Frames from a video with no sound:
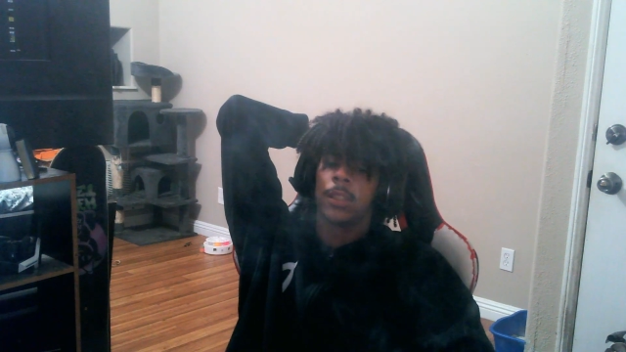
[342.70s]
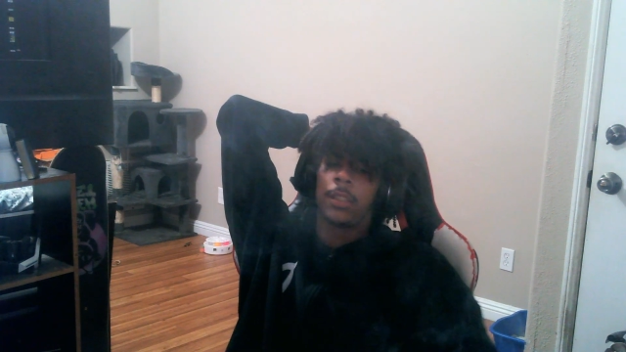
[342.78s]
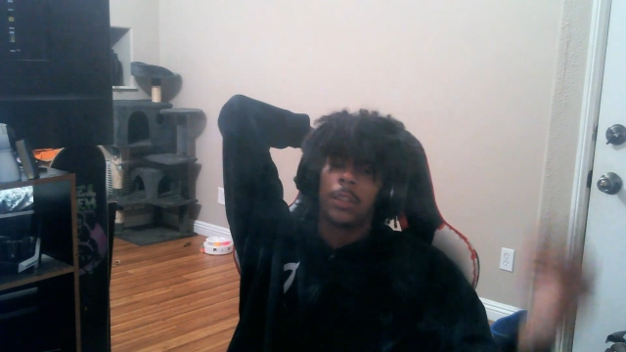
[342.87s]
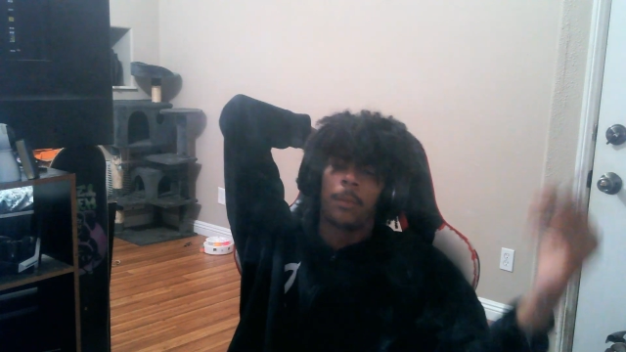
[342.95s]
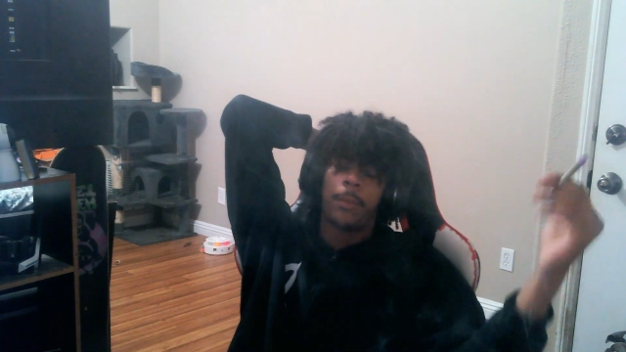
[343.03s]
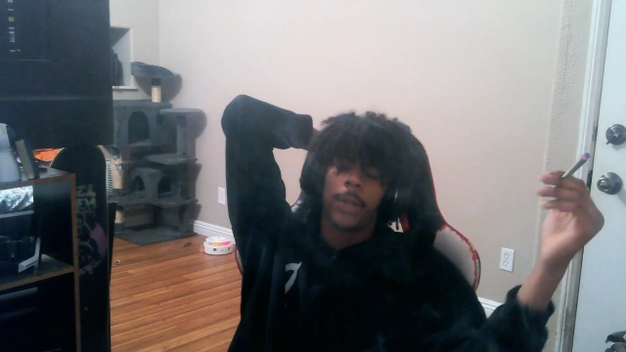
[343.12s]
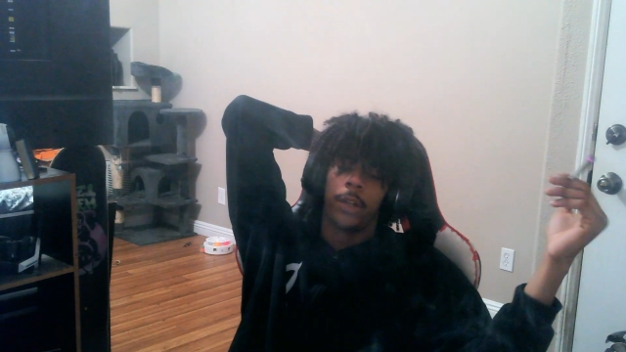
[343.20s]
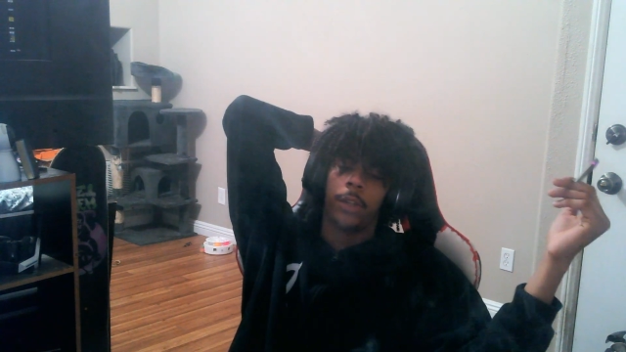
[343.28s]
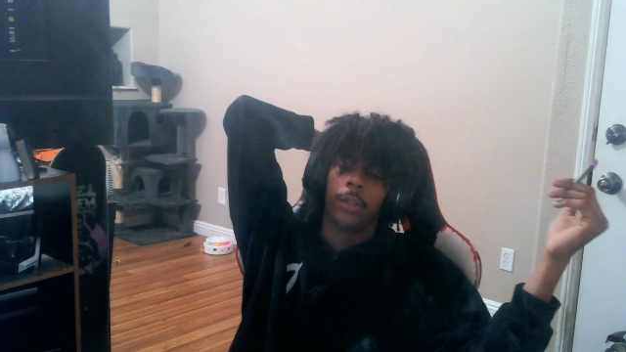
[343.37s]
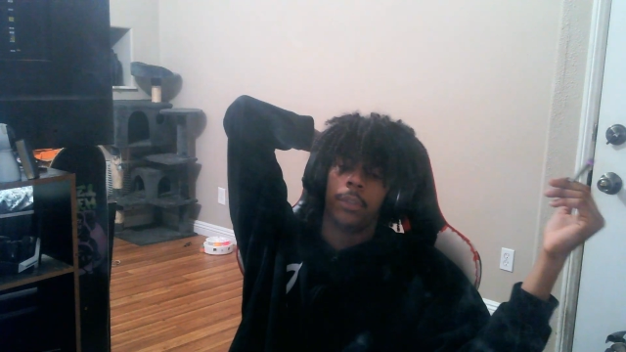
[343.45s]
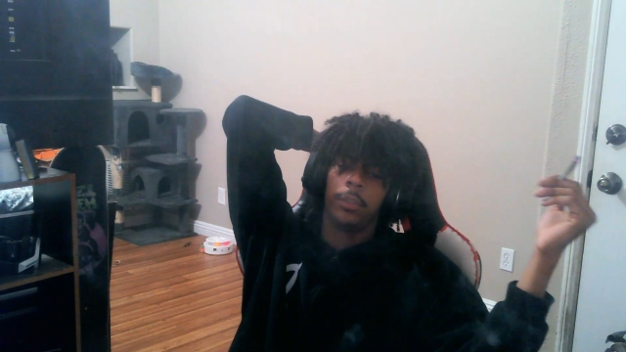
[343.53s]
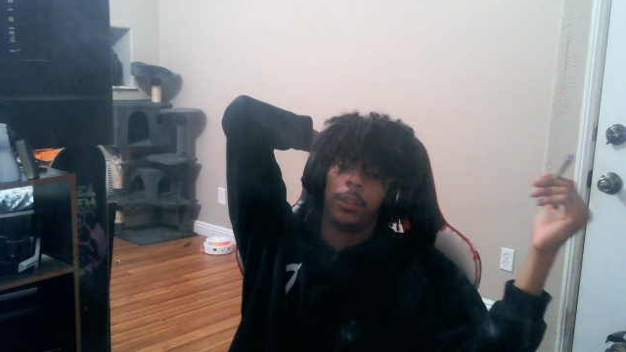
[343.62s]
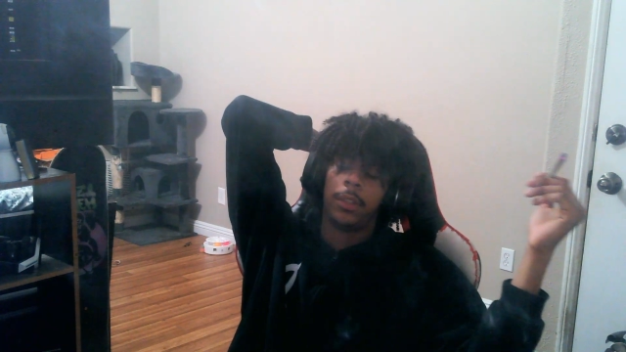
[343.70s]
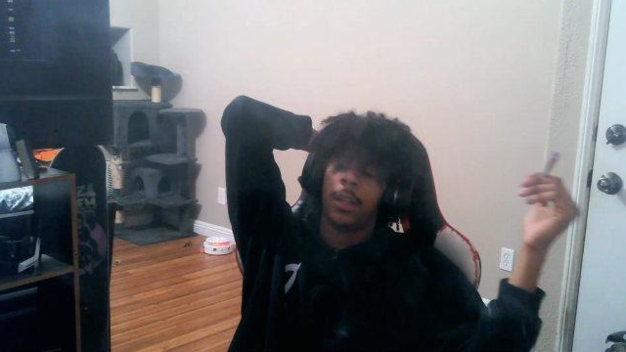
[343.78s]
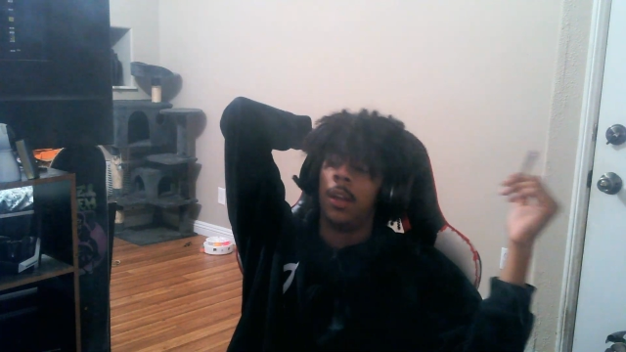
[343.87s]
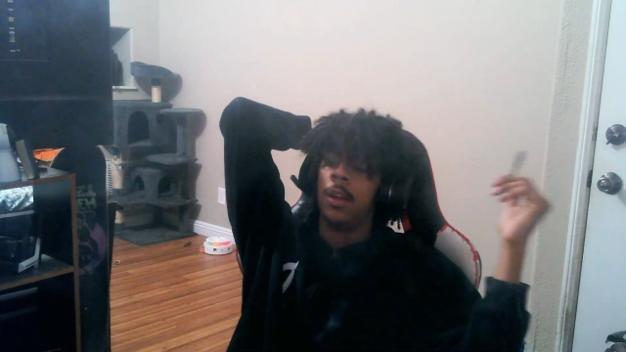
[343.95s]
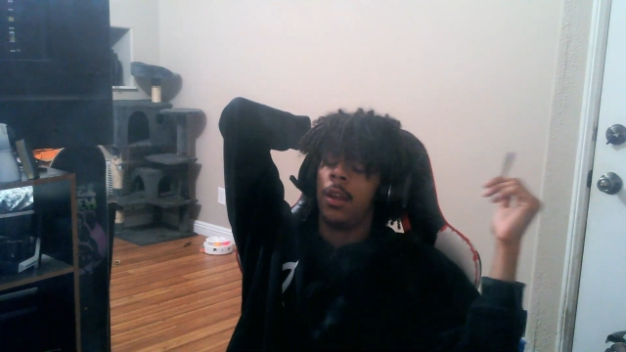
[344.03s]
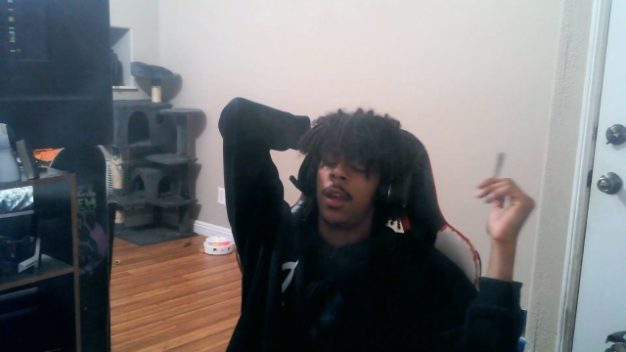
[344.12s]
these are bigger dudes,
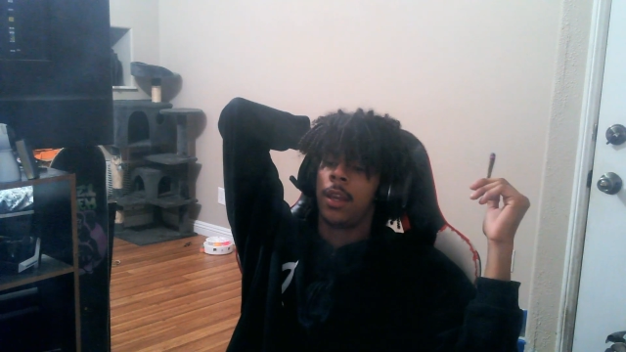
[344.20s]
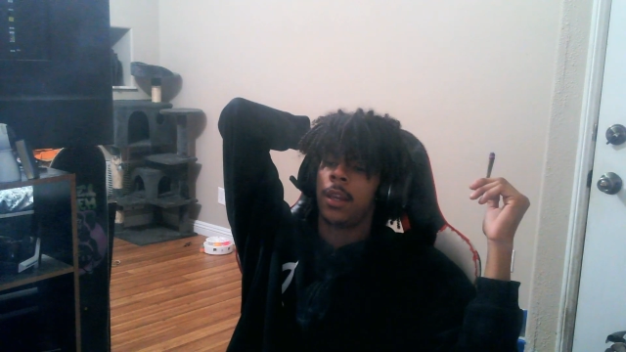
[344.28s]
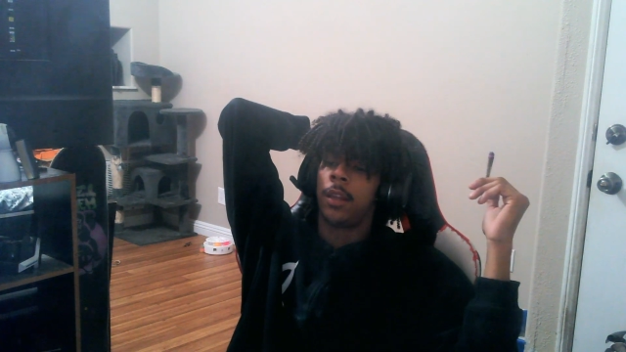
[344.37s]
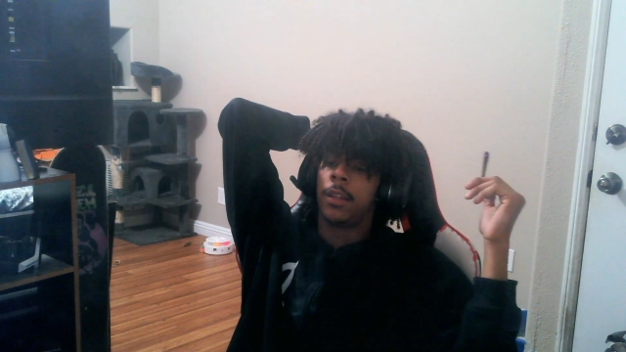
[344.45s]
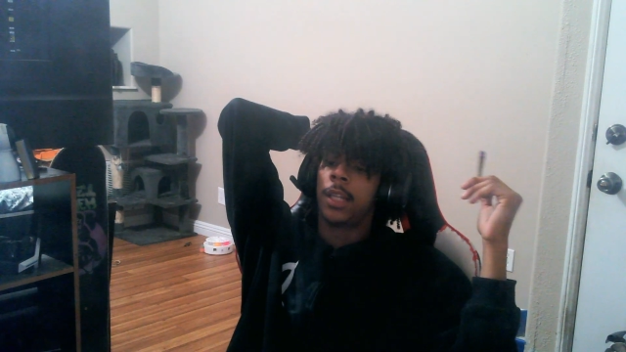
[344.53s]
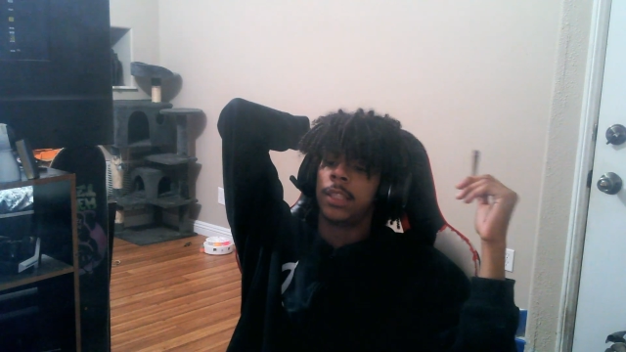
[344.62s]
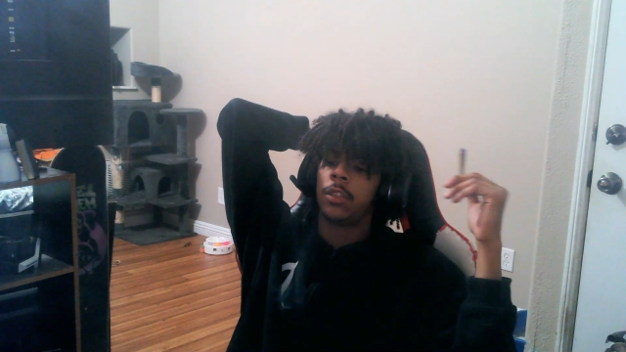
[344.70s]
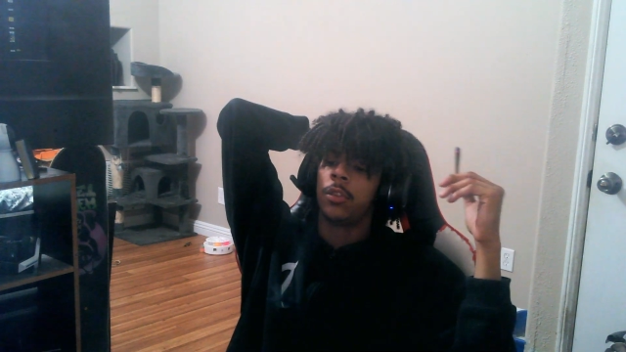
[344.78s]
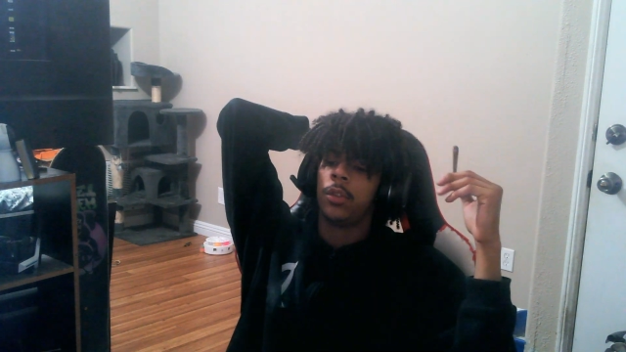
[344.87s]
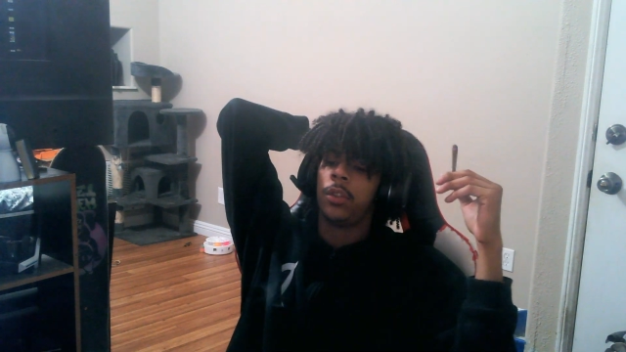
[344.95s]
and that's the cool